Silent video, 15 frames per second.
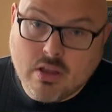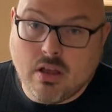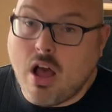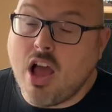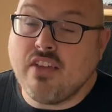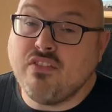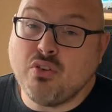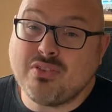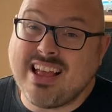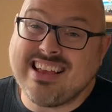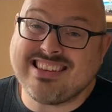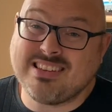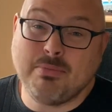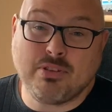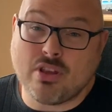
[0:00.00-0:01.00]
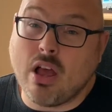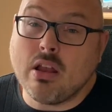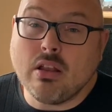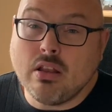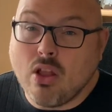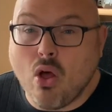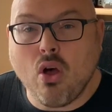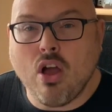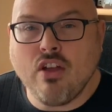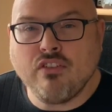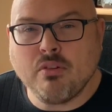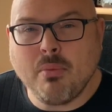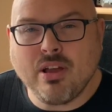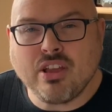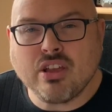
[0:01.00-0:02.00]
I've used estimates a lot
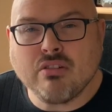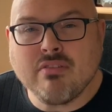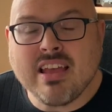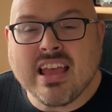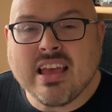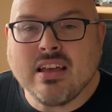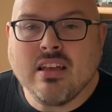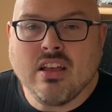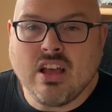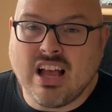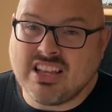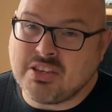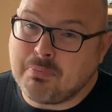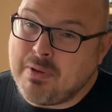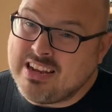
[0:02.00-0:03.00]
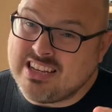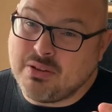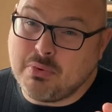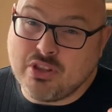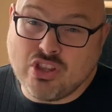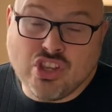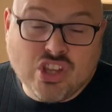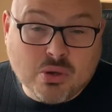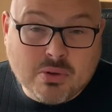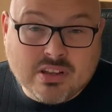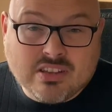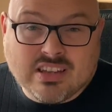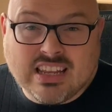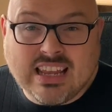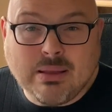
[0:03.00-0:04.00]
over my career, especially with newer
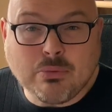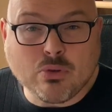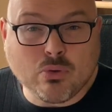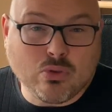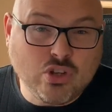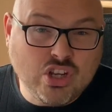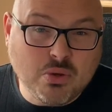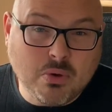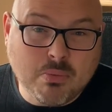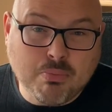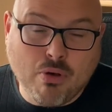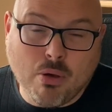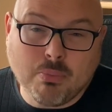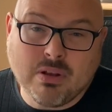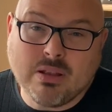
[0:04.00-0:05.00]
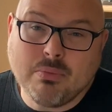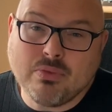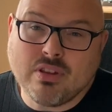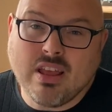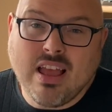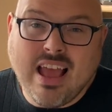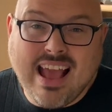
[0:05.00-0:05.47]
teams or newer problems,